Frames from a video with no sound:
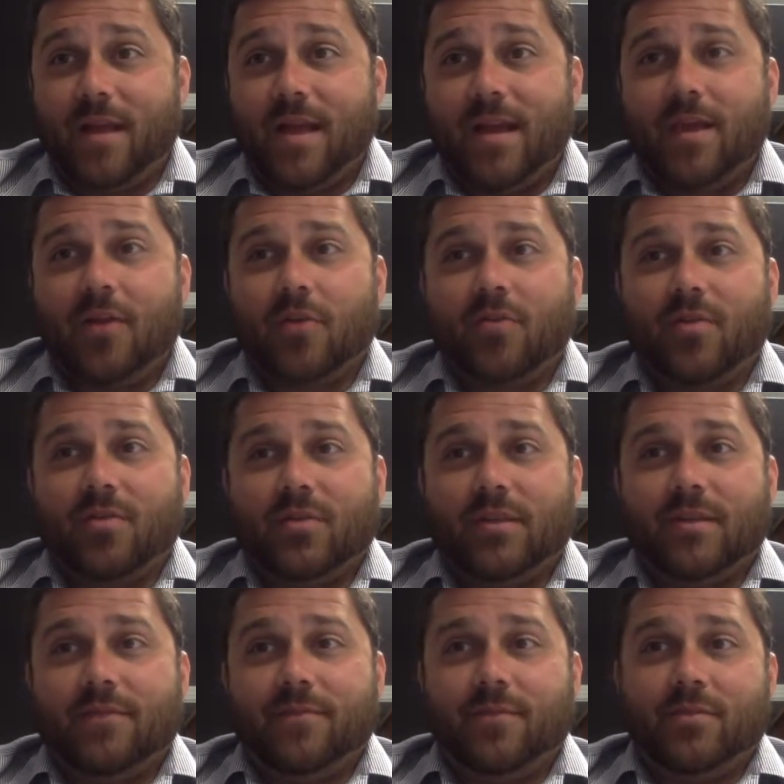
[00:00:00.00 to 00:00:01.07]
and he hung around the
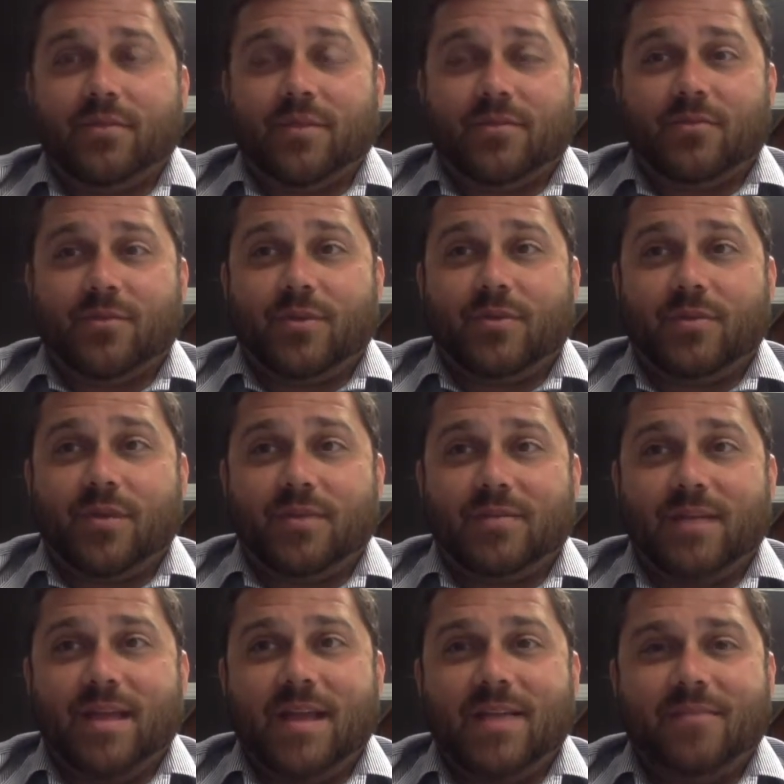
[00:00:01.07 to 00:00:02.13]
league from 2003 to
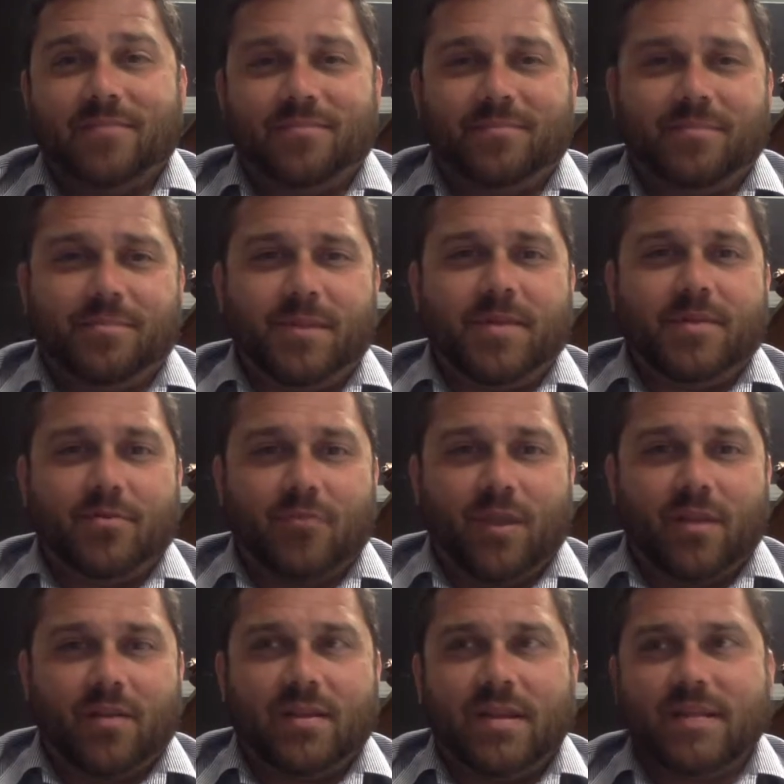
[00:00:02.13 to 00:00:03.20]
2008, played in the
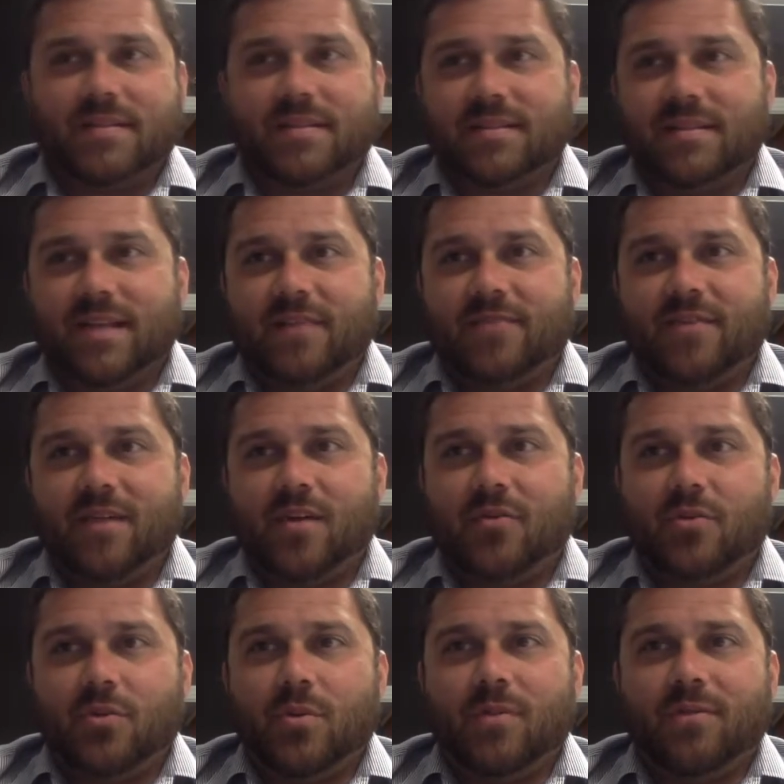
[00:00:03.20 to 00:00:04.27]
arena leagues and
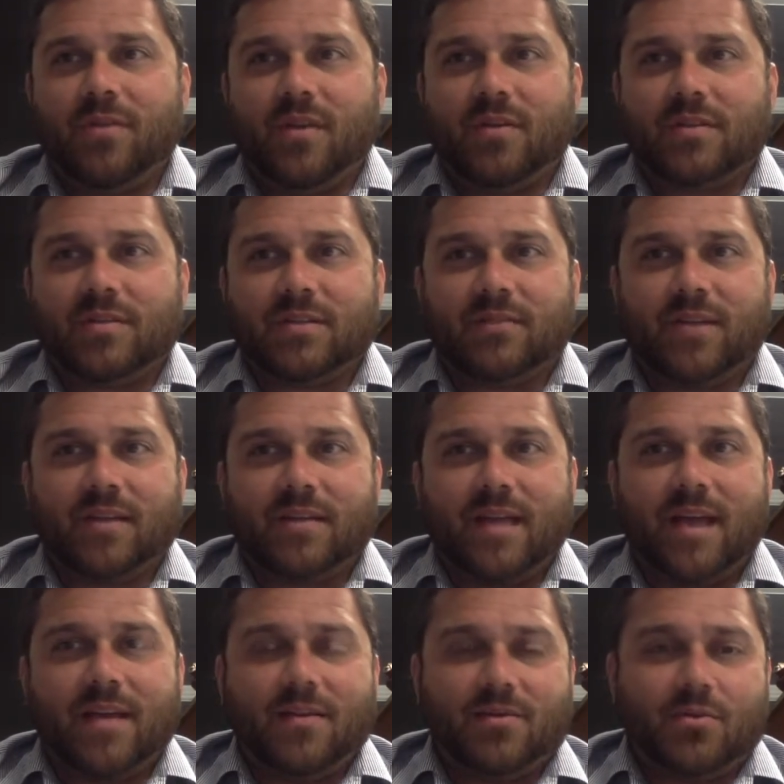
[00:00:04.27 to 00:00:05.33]
CFL, UFL, and stuff like
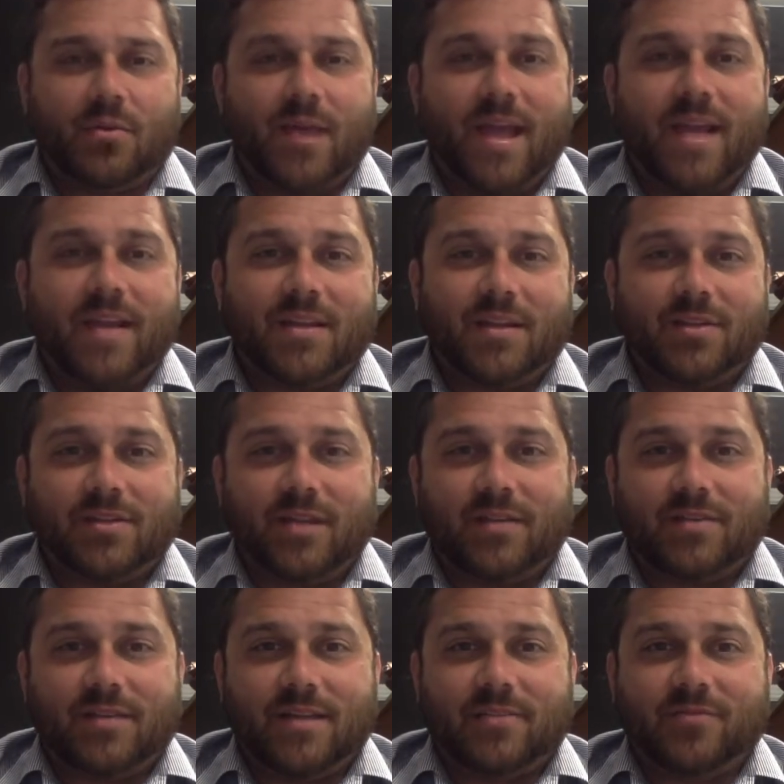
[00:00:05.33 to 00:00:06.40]
that. He scored 8
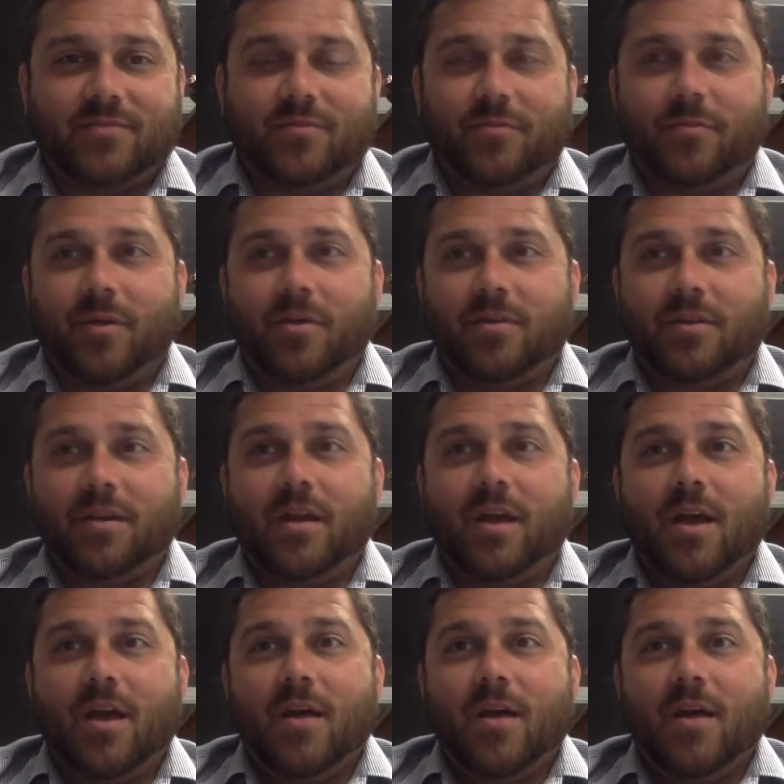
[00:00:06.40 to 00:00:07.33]
touchdowns in the National Football League.